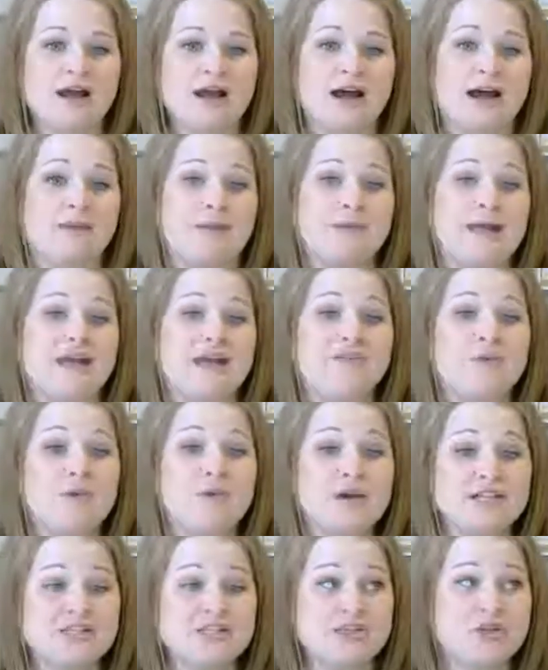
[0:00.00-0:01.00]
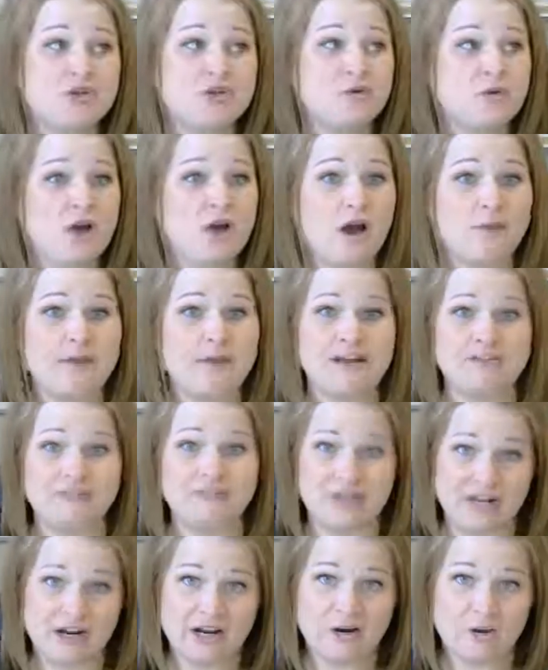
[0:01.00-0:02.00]
And if you want to comment
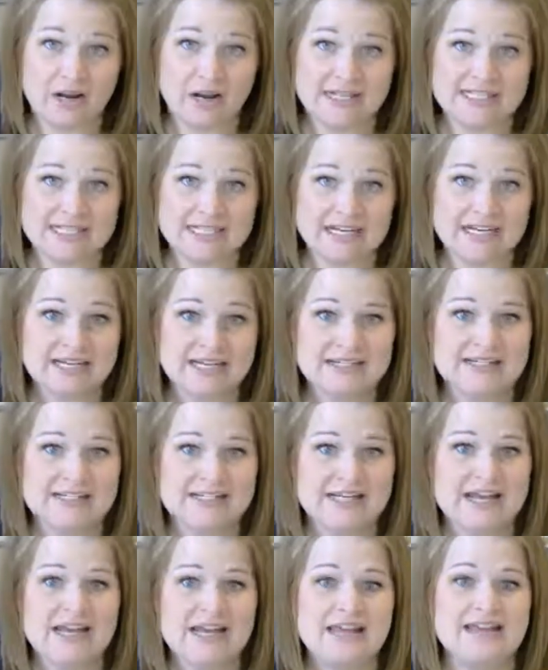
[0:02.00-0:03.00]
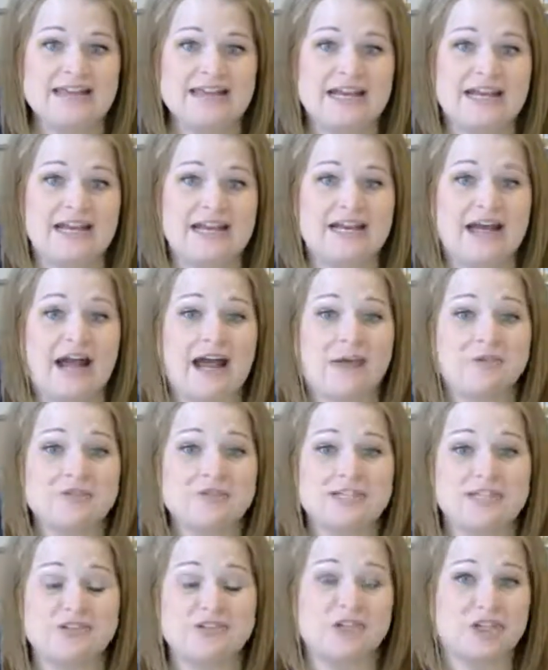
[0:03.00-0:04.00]
video ideas, then I will
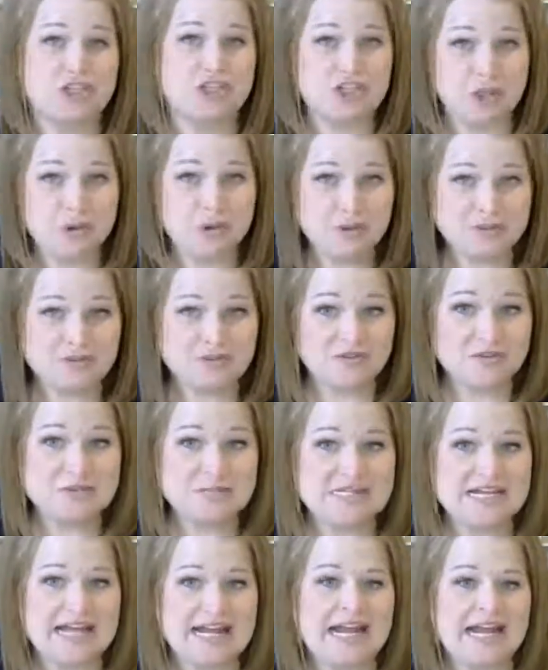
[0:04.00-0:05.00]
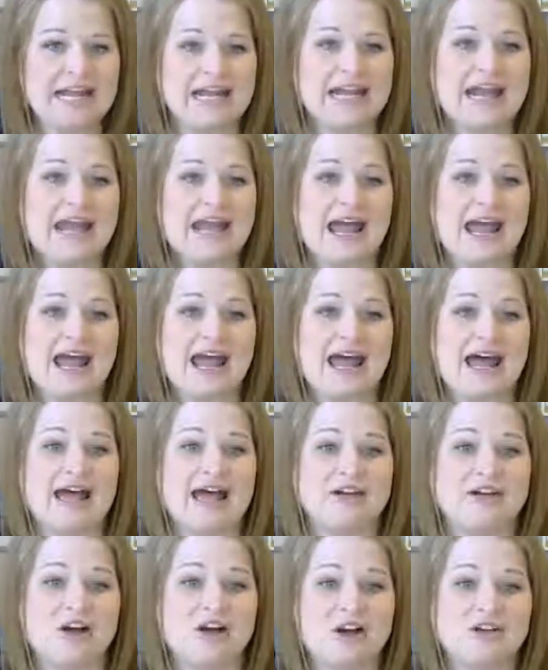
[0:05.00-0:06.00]
send you the show notes from today,
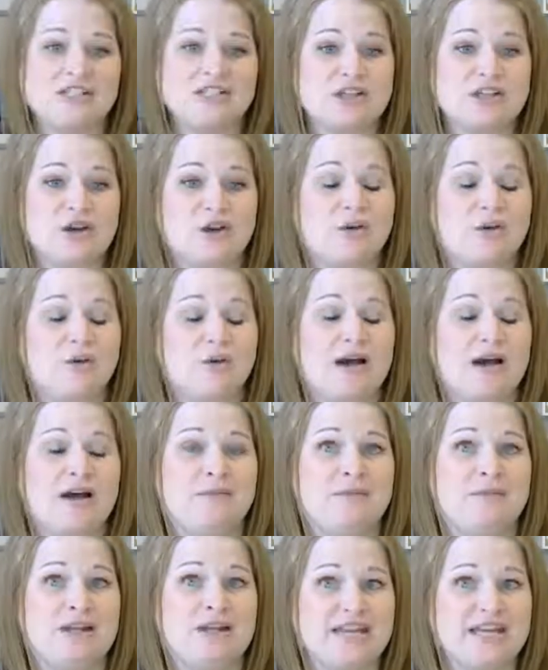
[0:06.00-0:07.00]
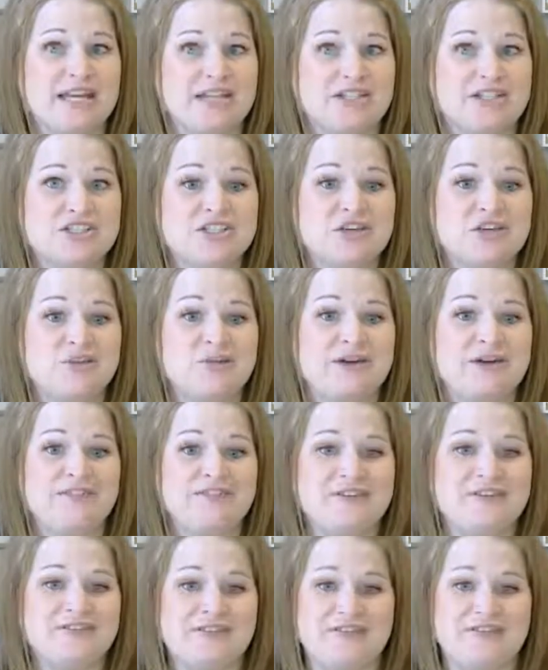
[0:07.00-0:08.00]
and also a link to my
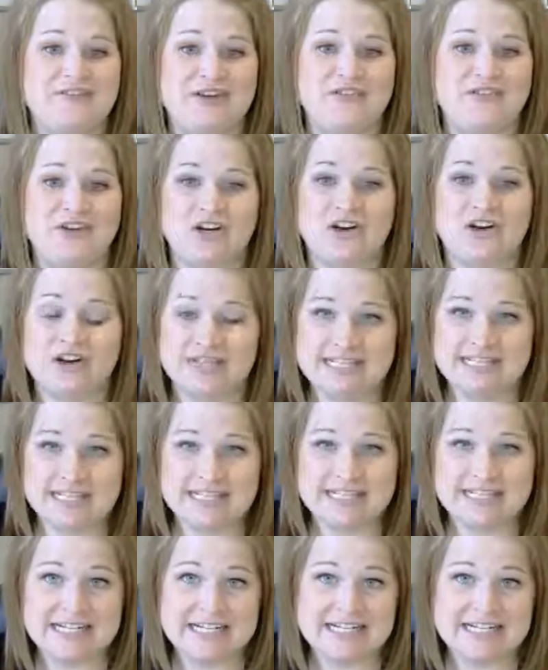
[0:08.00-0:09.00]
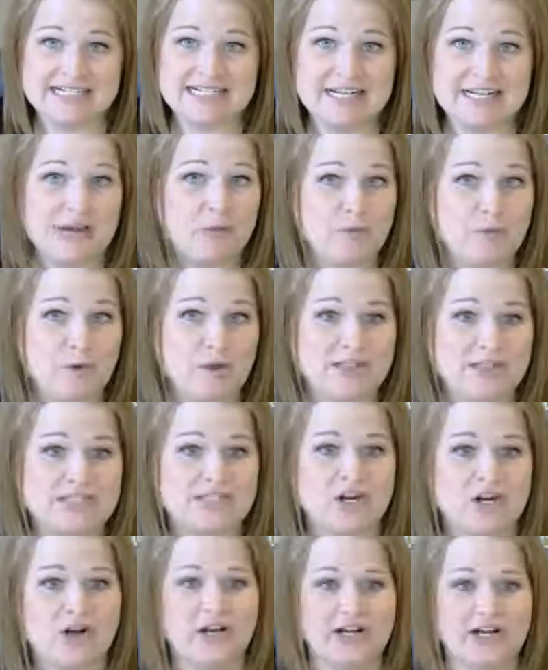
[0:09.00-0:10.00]
50 favorite content ideas to help you get
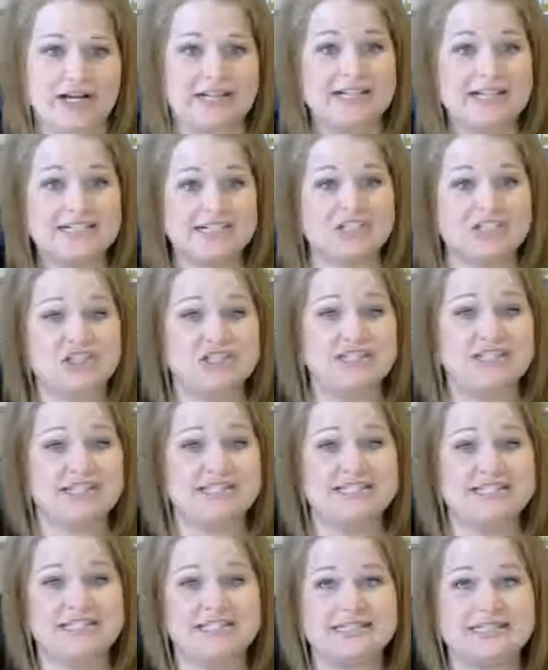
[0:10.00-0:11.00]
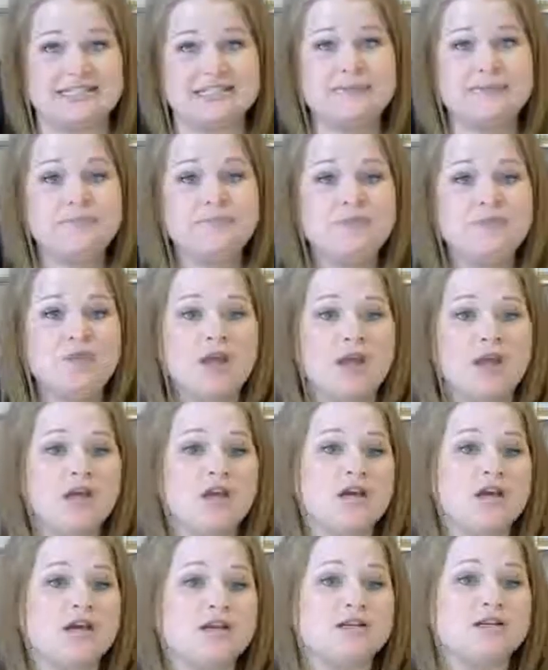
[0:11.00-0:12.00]
started in addition to this list.
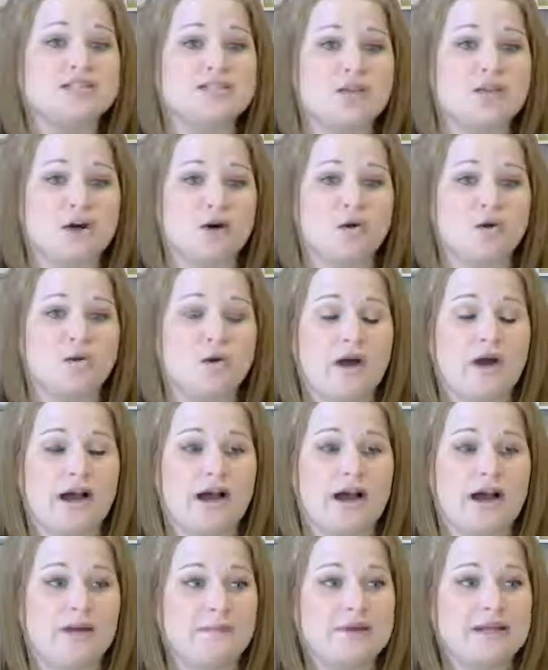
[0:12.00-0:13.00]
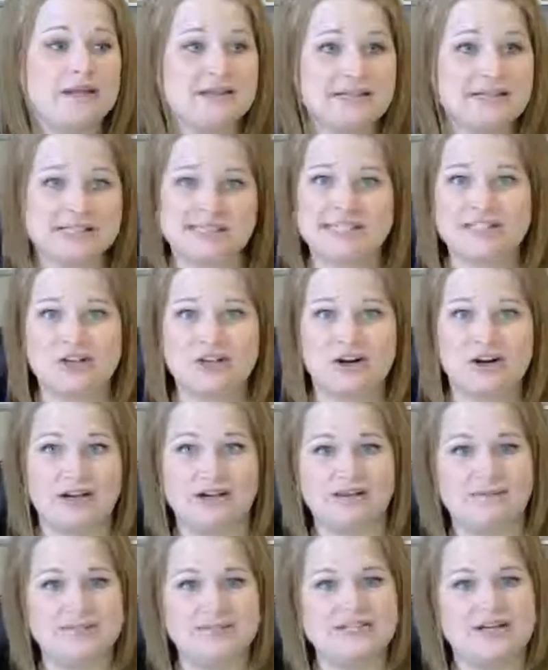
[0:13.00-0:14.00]
So let's get started.
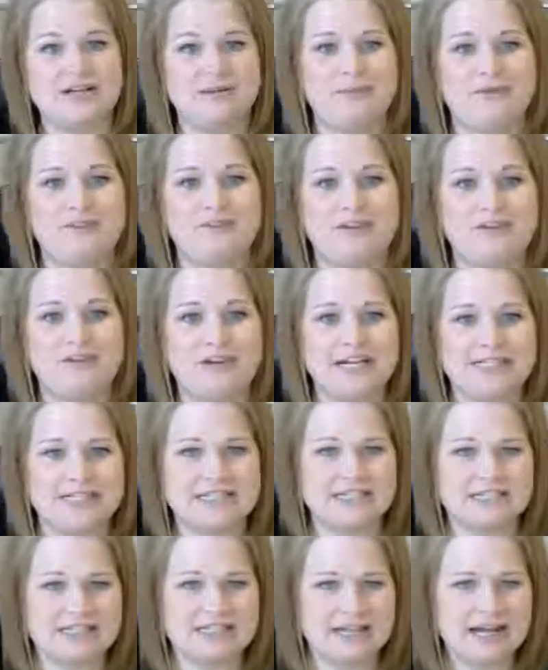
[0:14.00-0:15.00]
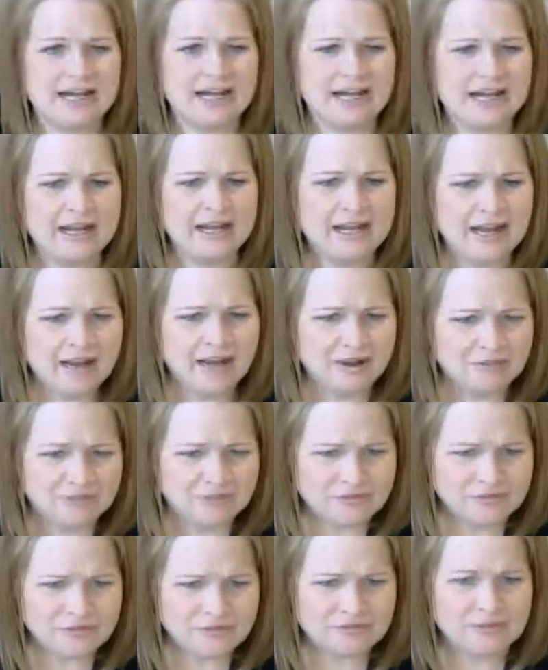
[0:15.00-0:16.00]
Let me tell you my favorite ideas. And I have,
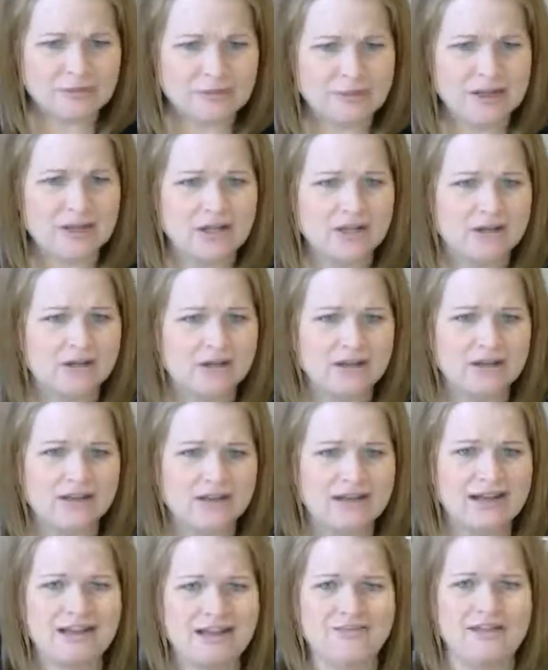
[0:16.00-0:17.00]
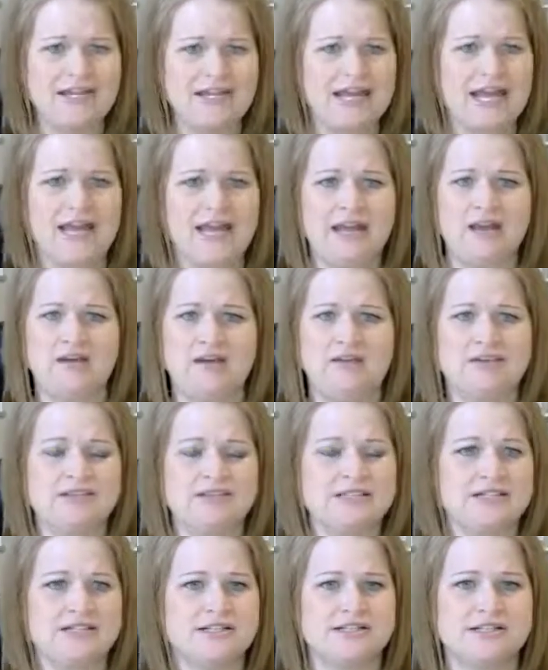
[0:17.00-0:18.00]
let me look, I think I have like 8 on
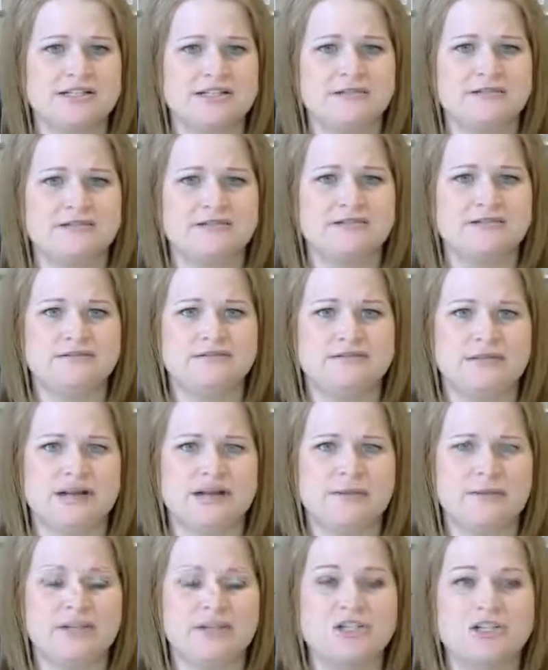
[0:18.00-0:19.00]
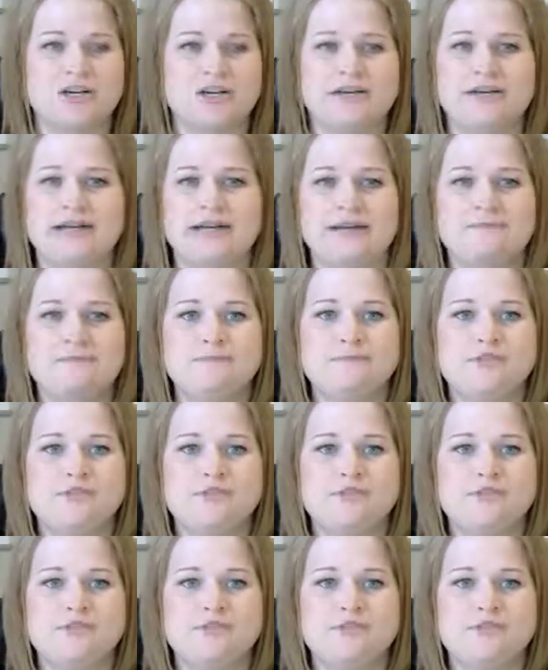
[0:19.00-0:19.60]
this list that I'm going to share today.